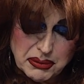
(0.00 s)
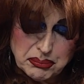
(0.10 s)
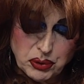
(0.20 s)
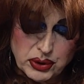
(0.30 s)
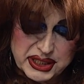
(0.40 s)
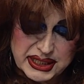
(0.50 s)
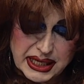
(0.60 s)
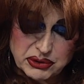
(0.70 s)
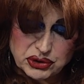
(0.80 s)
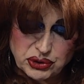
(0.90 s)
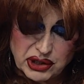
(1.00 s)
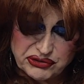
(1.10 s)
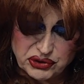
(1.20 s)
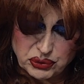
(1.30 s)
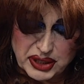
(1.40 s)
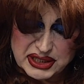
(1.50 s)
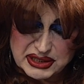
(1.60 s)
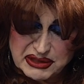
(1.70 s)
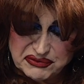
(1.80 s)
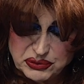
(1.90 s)
pointing out across the great
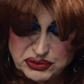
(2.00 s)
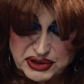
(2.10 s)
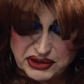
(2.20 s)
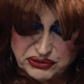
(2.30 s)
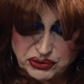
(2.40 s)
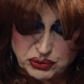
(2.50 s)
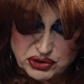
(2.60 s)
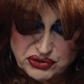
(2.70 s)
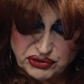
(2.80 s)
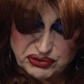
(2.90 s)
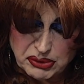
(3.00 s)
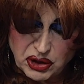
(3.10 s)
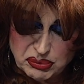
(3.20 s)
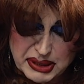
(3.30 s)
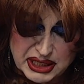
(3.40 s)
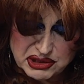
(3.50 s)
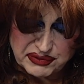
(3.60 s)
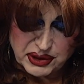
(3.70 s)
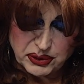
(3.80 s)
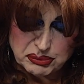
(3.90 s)
Nefud Desert, which the small band of
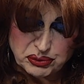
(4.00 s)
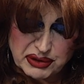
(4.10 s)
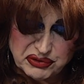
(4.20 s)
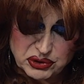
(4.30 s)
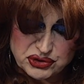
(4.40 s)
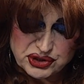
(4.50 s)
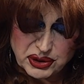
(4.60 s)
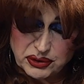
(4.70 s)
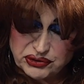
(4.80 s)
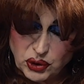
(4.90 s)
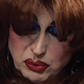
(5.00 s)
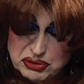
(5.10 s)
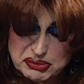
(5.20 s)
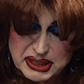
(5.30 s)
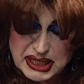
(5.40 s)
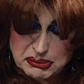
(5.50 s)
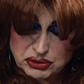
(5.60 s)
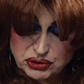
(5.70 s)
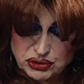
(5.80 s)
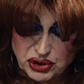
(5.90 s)
Arab revolutionaries hoped to be able to
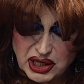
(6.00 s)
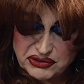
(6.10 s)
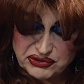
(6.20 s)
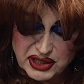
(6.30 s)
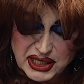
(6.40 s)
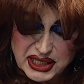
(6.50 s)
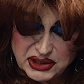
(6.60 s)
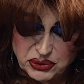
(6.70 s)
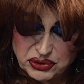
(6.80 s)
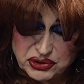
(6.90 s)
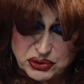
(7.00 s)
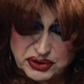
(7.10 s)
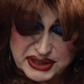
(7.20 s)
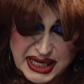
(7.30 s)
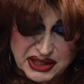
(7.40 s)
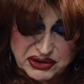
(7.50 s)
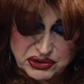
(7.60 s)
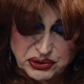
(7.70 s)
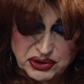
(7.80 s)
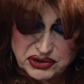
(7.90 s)
cross in order to attack the
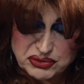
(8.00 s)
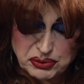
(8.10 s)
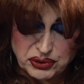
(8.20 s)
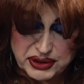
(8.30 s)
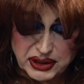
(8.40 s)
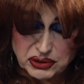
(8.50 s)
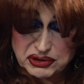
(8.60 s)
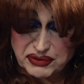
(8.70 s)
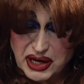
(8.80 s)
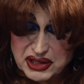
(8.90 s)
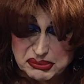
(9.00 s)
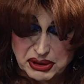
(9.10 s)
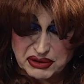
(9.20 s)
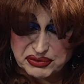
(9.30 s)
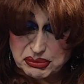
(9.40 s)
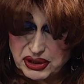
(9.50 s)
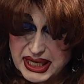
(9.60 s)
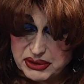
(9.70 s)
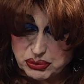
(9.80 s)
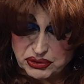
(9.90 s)
Turkish port held of Aqaba from the
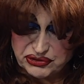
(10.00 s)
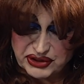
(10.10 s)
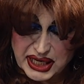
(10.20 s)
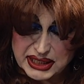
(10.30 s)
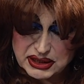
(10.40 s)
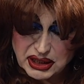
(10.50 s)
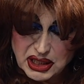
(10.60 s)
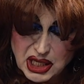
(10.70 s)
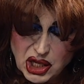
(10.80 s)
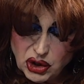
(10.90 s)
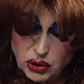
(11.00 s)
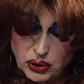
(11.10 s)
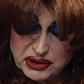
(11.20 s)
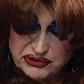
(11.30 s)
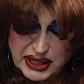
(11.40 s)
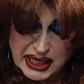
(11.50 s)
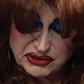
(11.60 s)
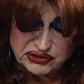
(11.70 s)
landward side. Lawrence asks